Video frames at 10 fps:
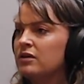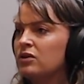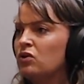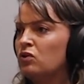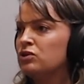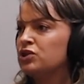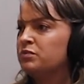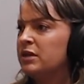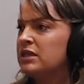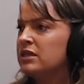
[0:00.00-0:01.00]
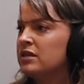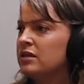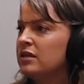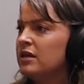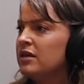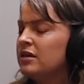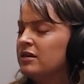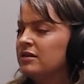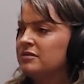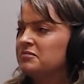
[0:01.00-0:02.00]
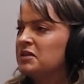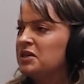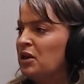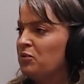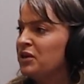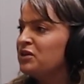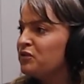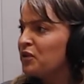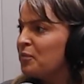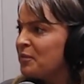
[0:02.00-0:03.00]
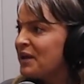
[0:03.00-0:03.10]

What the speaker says: the goal should be to get rid of them